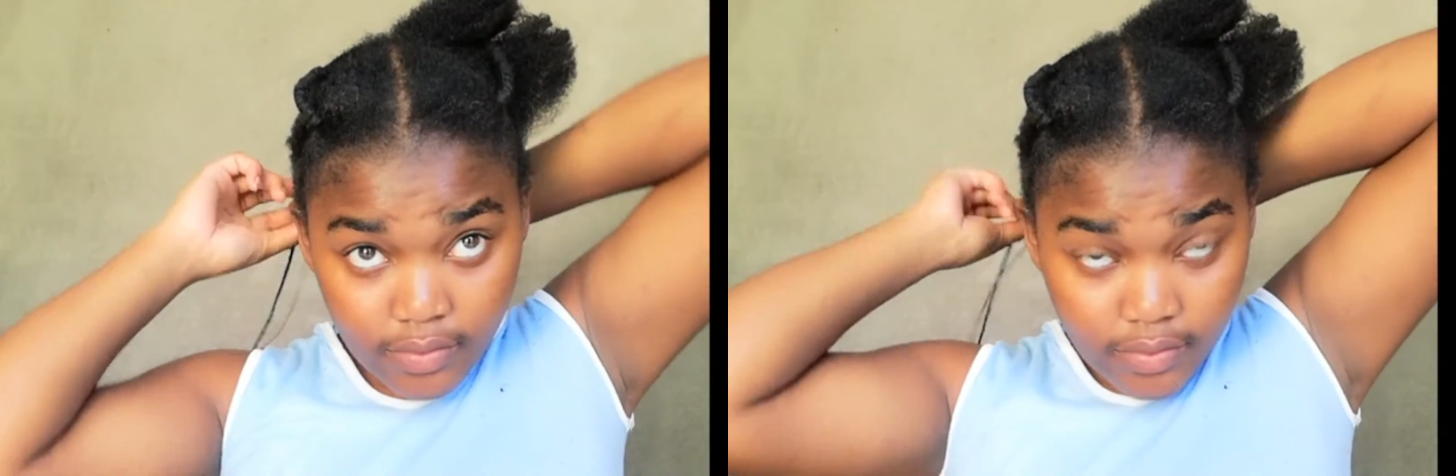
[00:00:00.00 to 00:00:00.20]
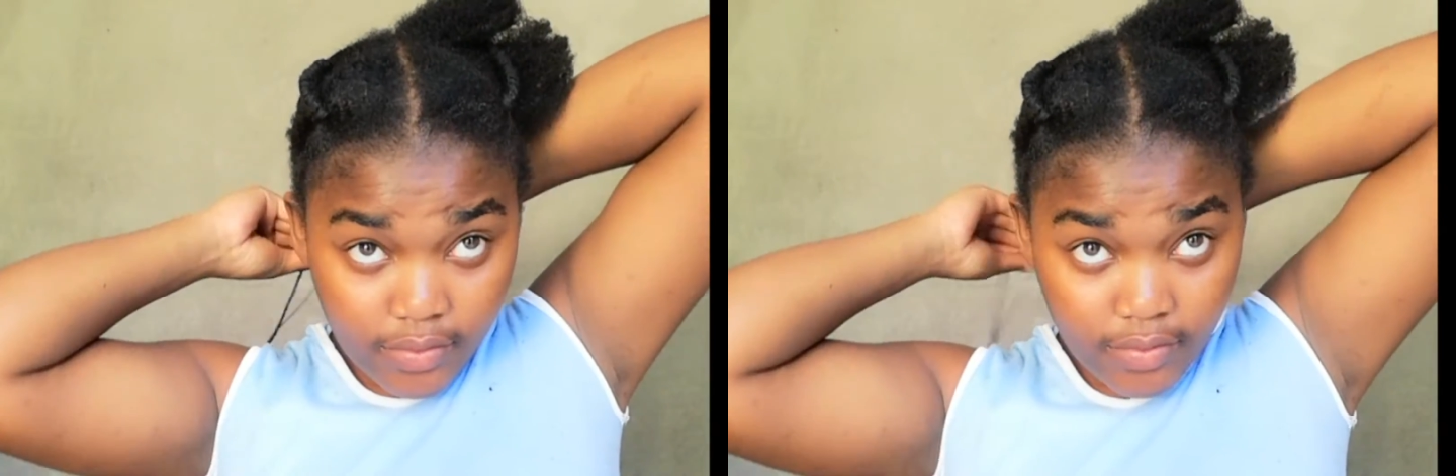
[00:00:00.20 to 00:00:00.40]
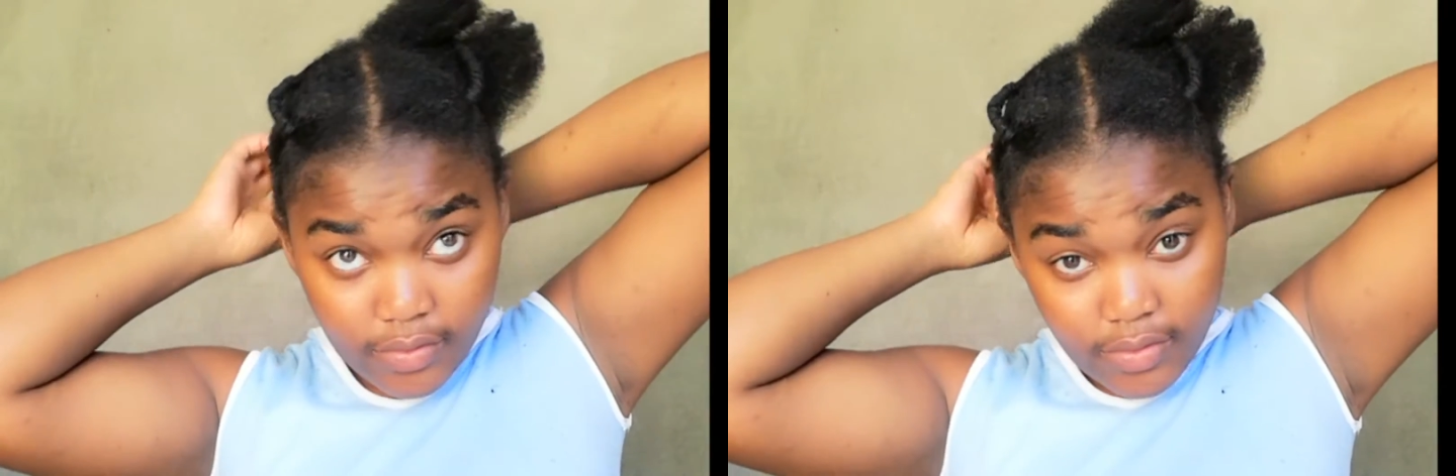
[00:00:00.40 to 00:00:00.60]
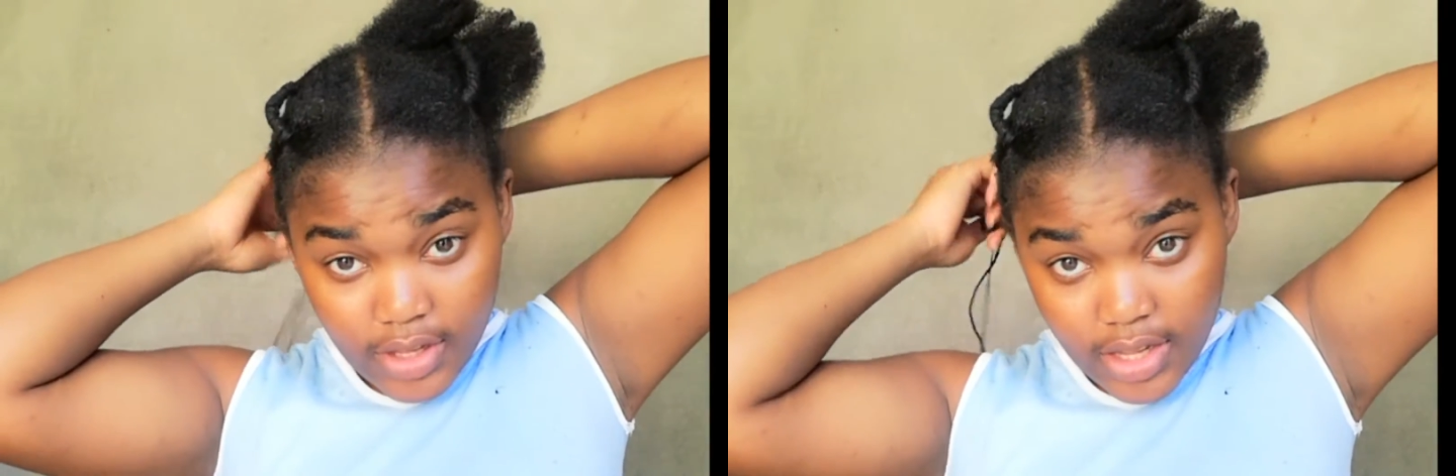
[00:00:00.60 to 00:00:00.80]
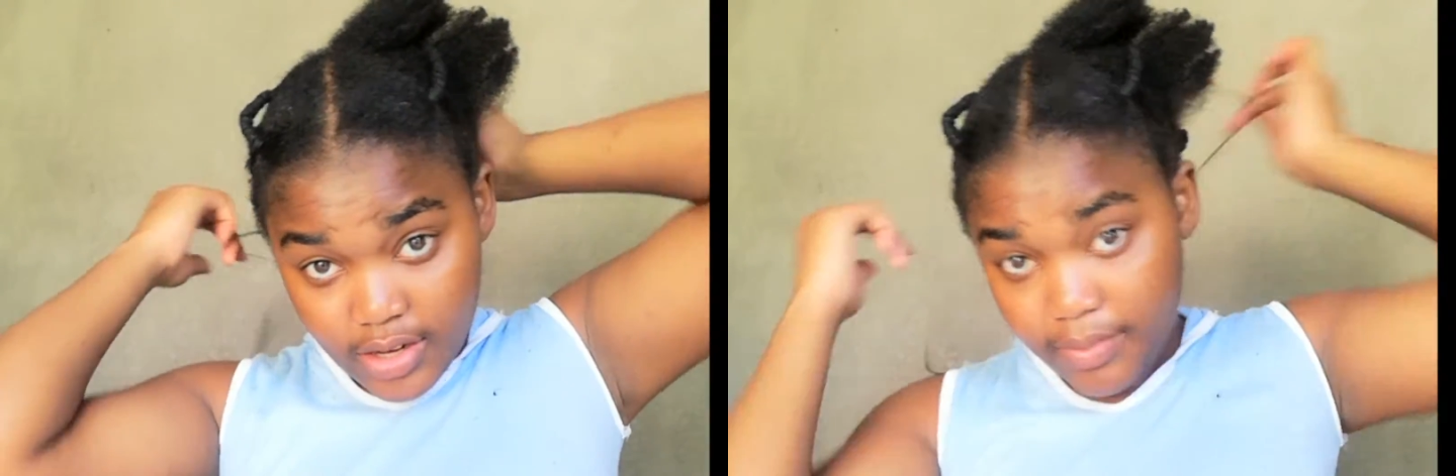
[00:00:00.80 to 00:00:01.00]
making
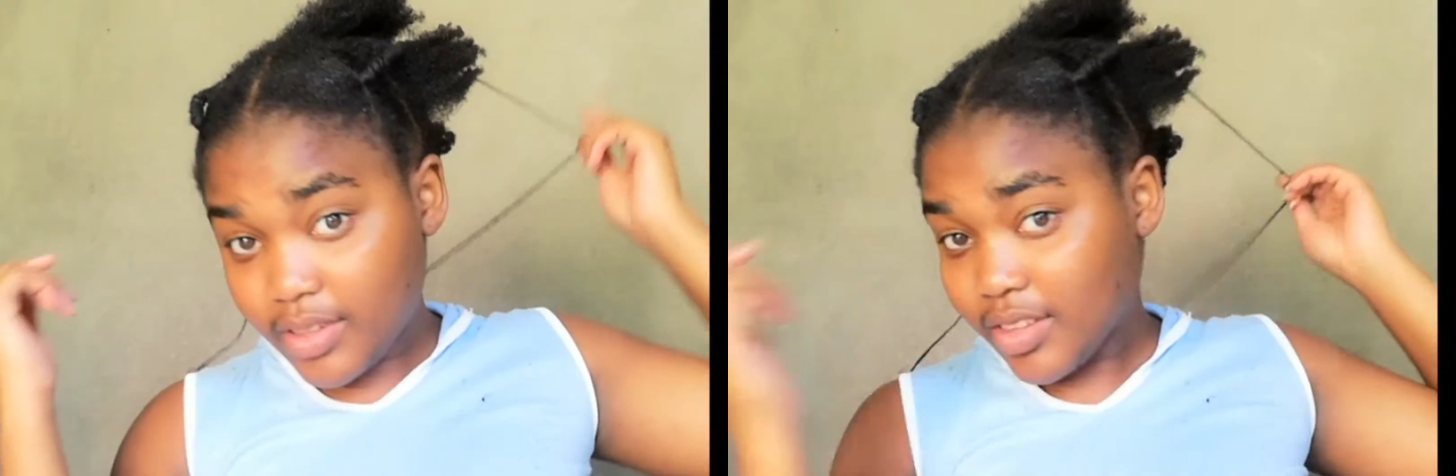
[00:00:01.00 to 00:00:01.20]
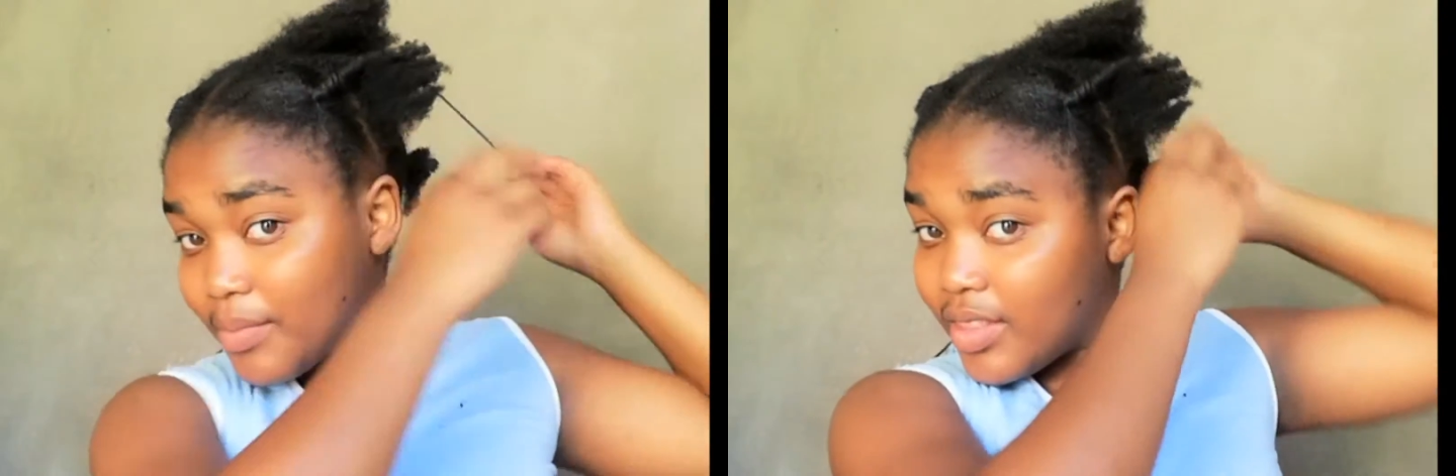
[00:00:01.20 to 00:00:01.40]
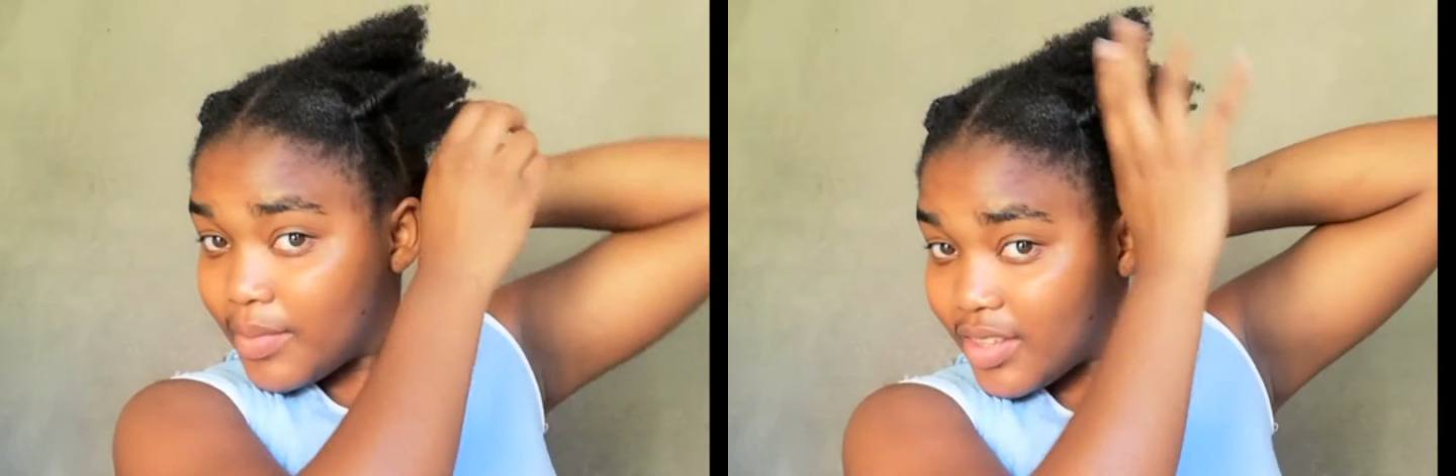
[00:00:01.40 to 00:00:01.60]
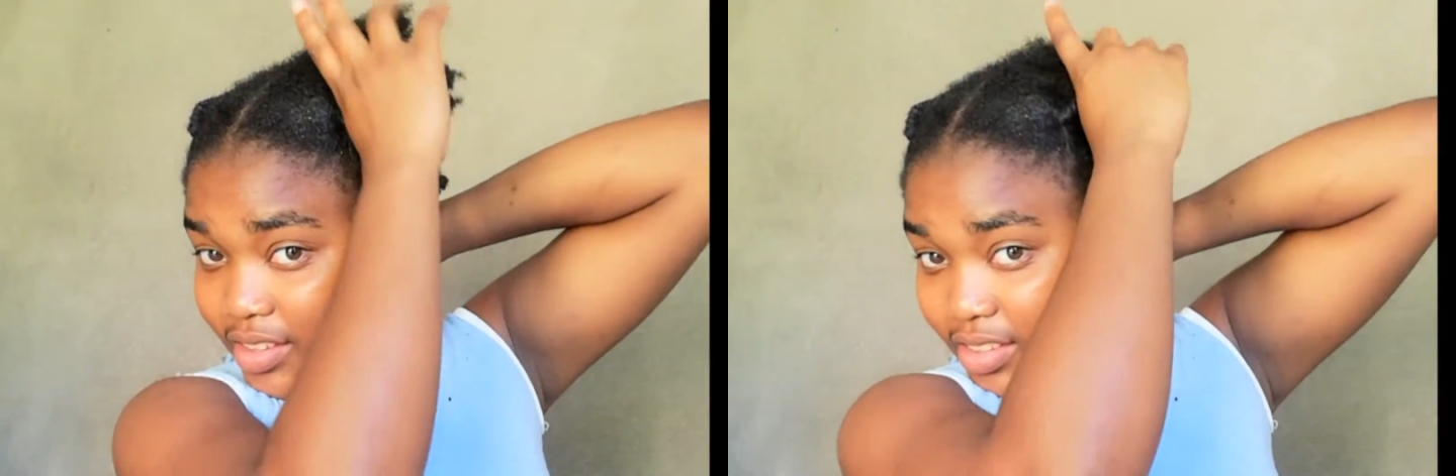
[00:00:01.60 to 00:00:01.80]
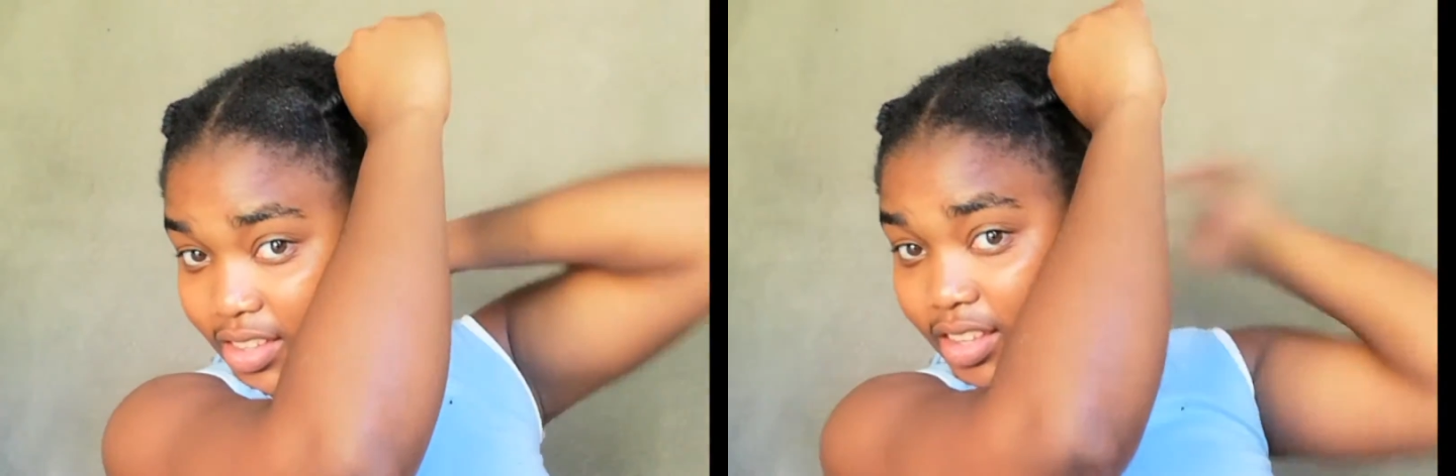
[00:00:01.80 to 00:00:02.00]
sure that I'm
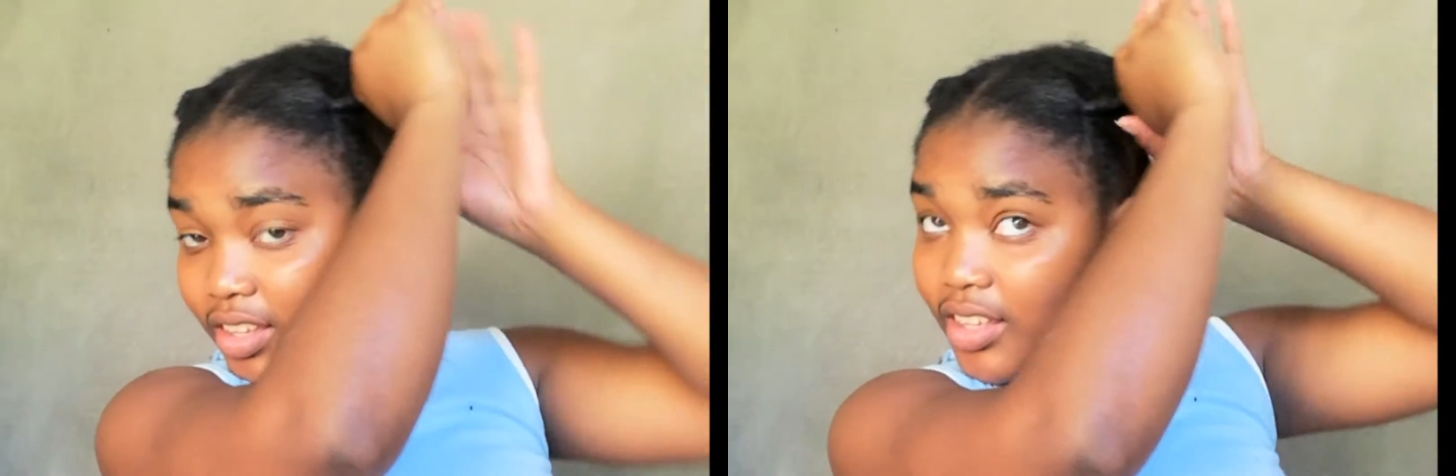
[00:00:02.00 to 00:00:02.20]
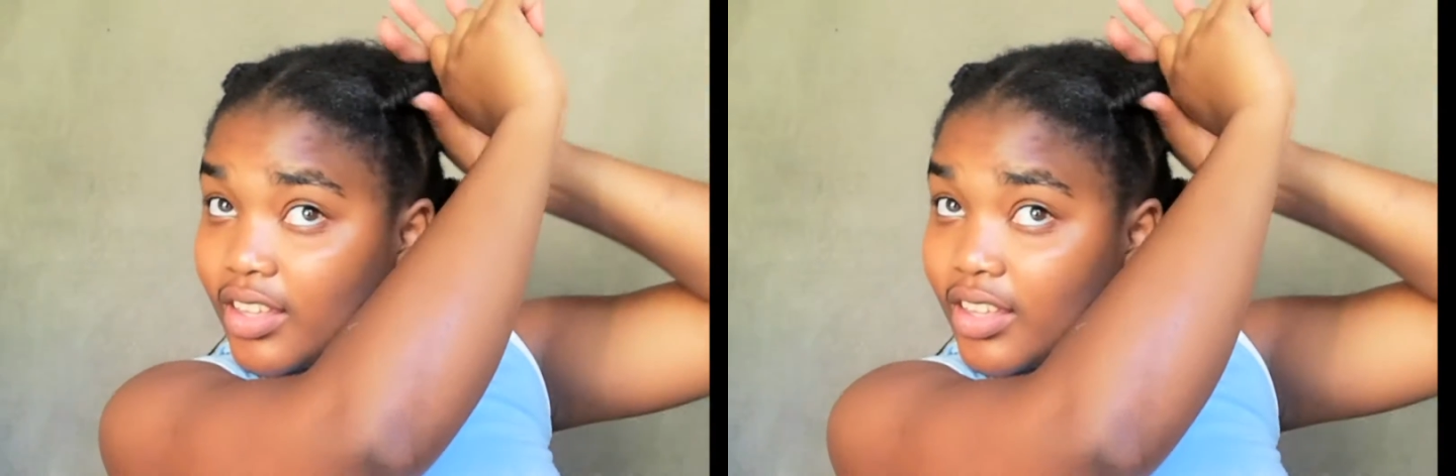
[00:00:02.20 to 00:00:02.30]
holding it